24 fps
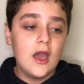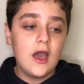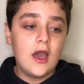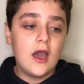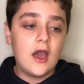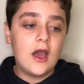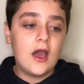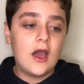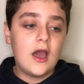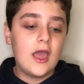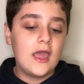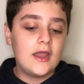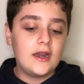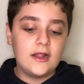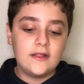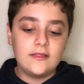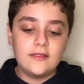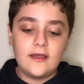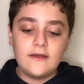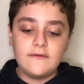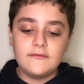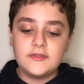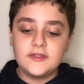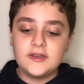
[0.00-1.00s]
Uh, and I
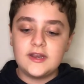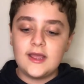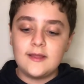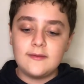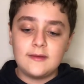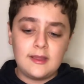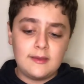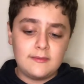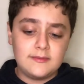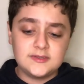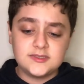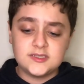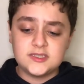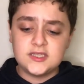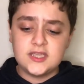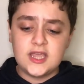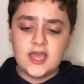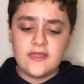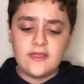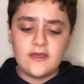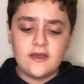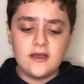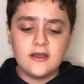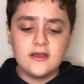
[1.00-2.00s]
love the dynamics
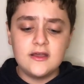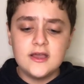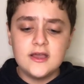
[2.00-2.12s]
together,